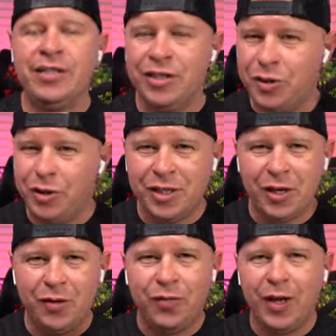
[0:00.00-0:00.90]
I just took these
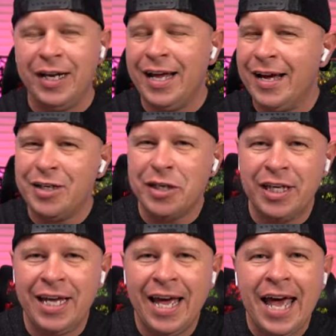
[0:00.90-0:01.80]
on a flight
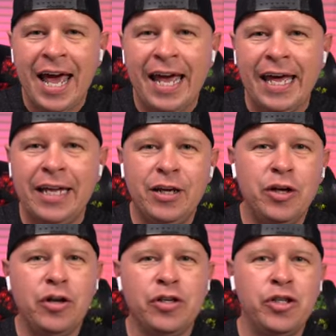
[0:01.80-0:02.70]
actually. And,
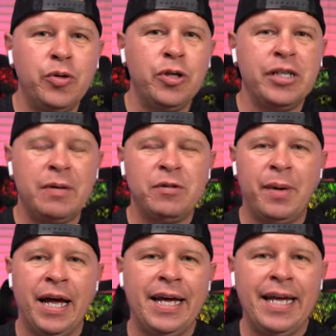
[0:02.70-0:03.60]
you know, the stewardess comes
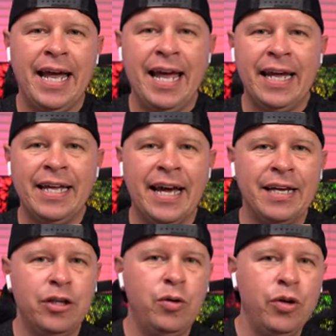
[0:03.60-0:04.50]
by and they
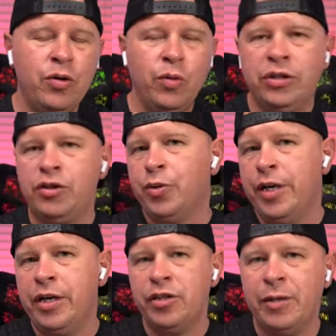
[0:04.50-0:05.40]
ask you what you want to
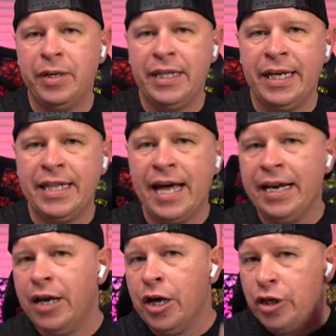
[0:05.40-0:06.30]
drink or something like
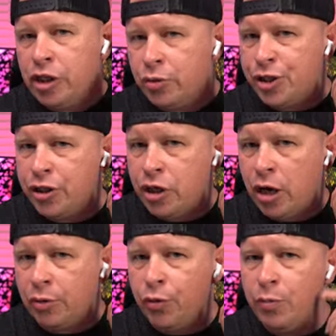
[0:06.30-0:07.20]
that. You switch to
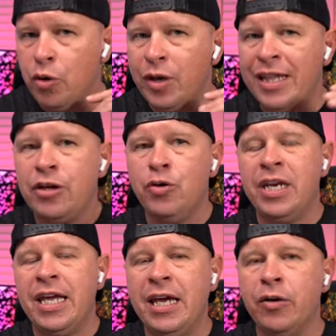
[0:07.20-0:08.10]
talk through mode and then you
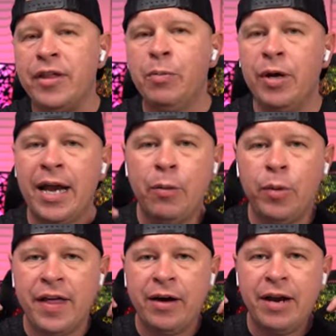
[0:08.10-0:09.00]
can hear them without,
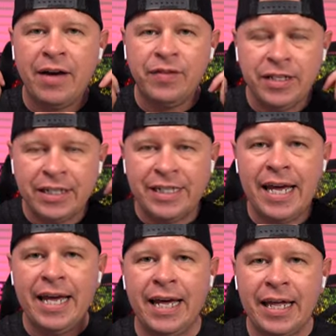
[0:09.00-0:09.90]
without having to
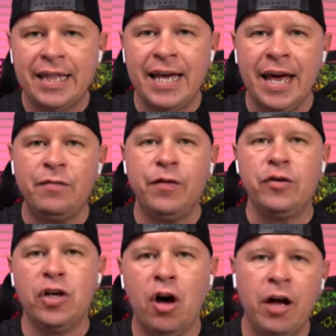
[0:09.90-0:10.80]
take the
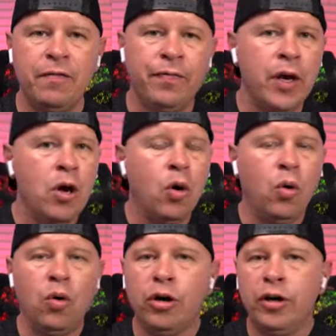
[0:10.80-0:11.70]
headphones off.
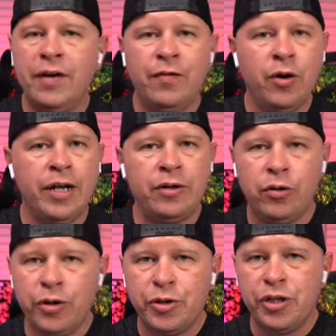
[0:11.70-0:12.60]
Or if you're at the
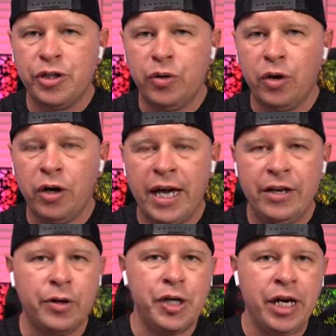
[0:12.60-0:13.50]
grocery store
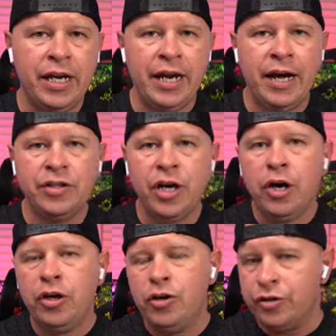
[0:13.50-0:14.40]
and you're checking out,
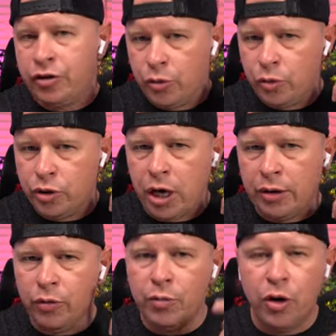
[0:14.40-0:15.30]
you just go through
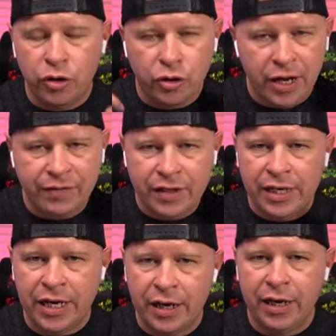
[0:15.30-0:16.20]
talk through mode. You don't have to
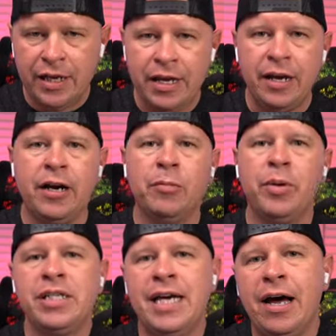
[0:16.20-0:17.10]
take the
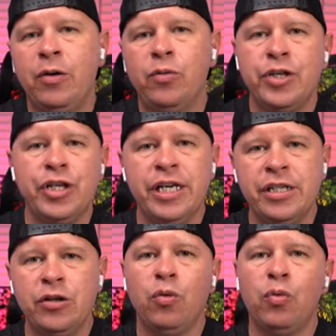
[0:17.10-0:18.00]
earbuds out, which
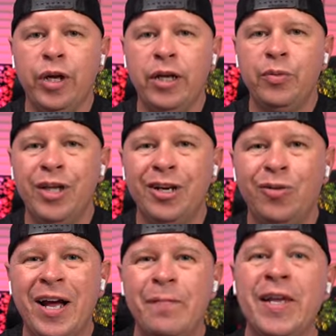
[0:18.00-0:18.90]
is really, really
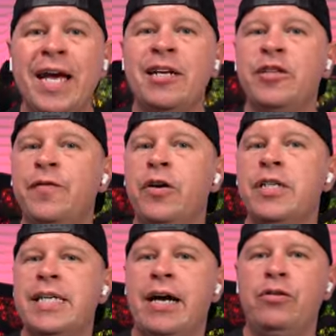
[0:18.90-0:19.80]
great. Now, as far
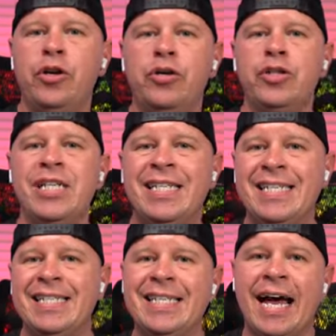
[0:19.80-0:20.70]
as sound goes,
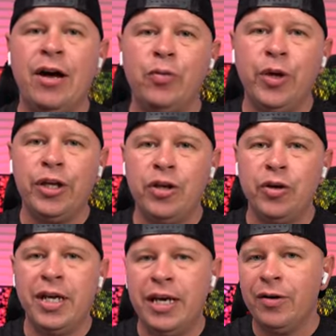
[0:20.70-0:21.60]
these sound really
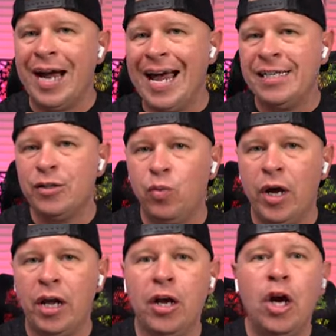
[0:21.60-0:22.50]
good here as
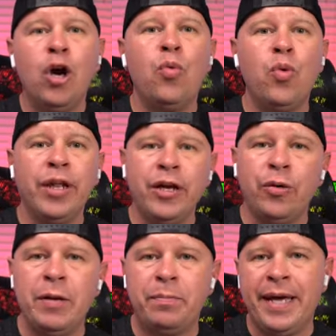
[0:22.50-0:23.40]
well. Really
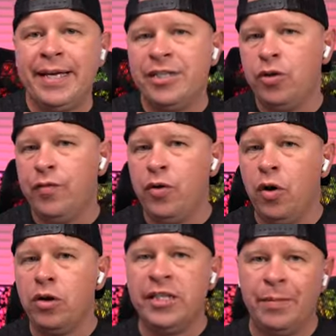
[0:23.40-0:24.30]
great bass. So if you
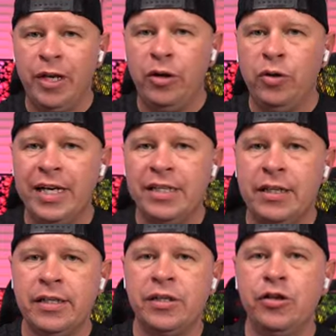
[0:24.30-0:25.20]
are somebody who likes to
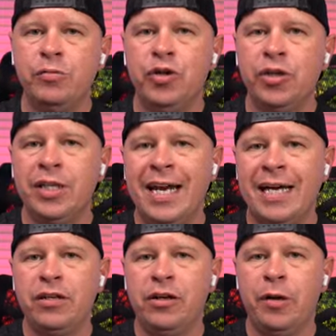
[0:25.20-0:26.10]
listen to music that
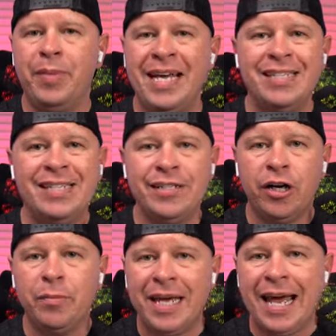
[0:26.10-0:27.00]
has a lot of bass, these are
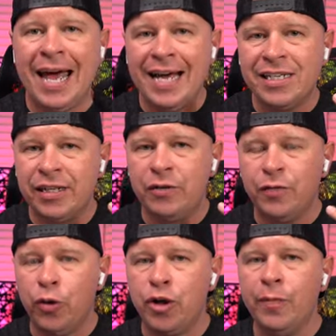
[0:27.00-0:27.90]
going to be excellent
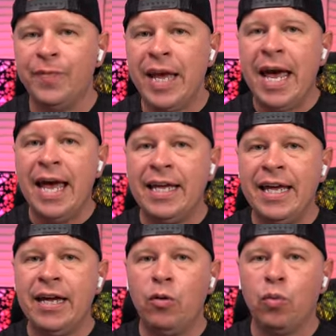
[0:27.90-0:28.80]
for you. And
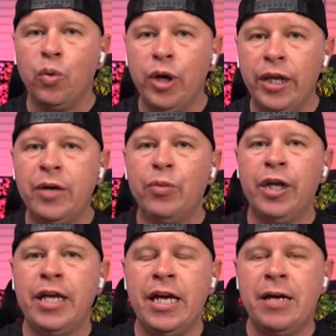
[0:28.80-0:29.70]
again, really,
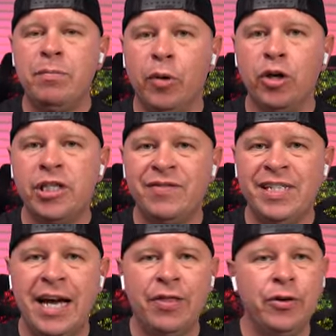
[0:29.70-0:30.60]
really immersive
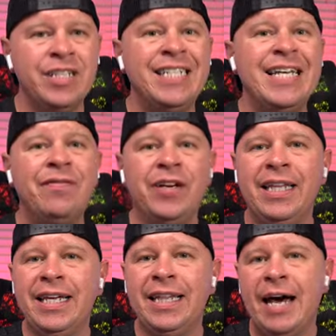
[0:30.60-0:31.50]
sound. They're
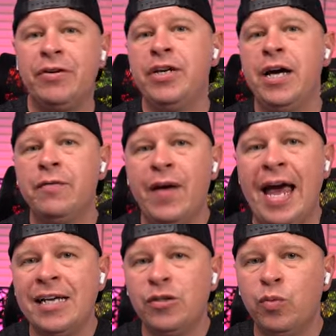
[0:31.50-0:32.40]
definitely loud enough
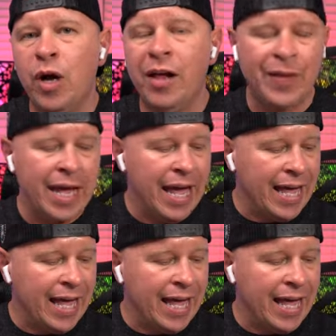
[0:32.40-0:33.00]
as well.